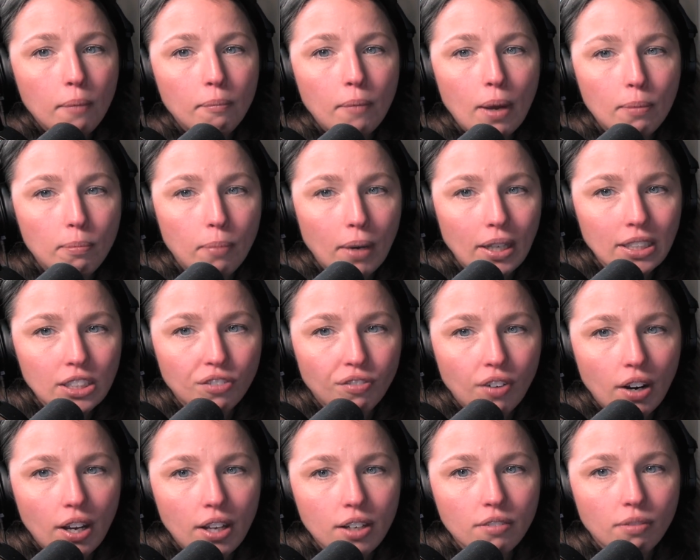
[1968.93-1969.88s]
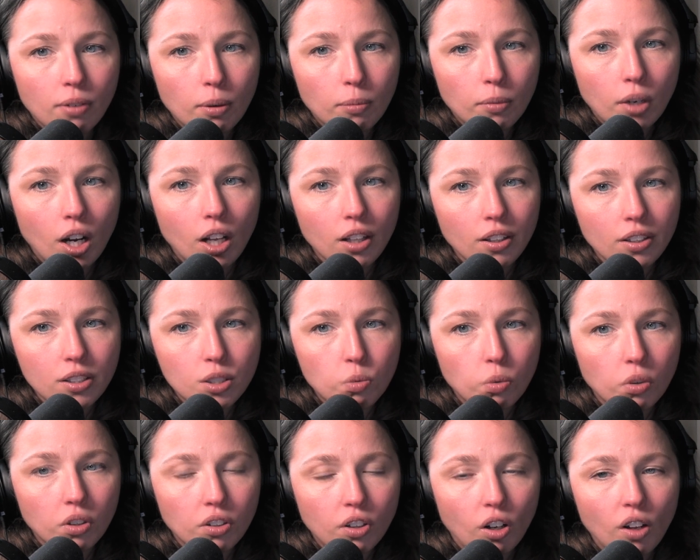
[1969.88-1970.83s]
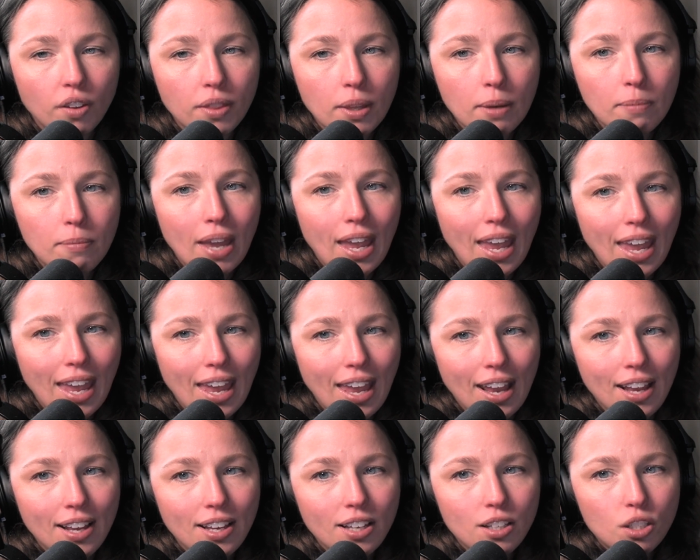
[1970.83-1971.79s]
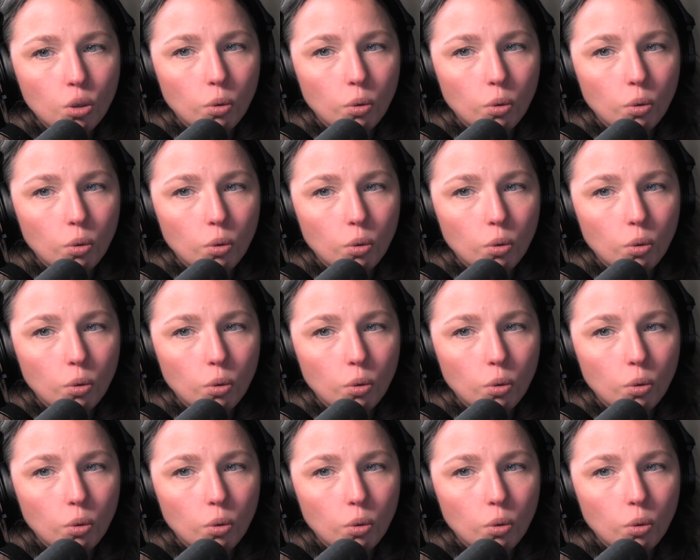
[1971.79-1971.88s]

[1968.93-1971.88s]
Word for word: My best friend from college, we'll call them A,